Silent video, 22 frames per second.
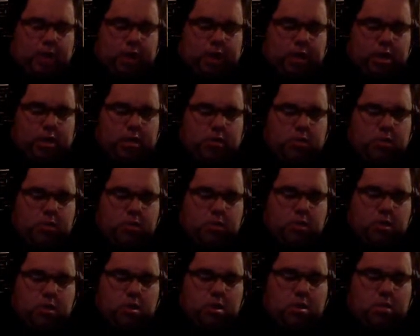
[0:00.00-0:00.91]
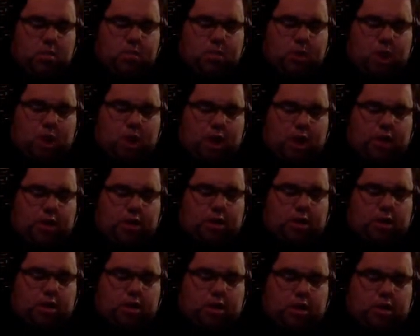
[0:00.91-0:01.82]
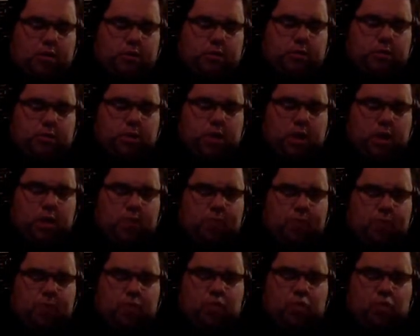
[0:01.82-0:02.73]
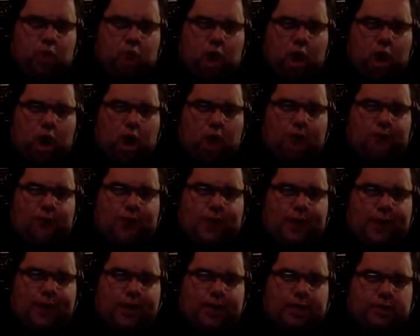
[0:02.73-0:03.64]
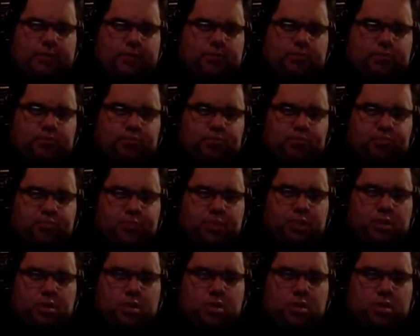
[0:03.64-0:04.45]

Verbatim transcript: how he pioneered the craft and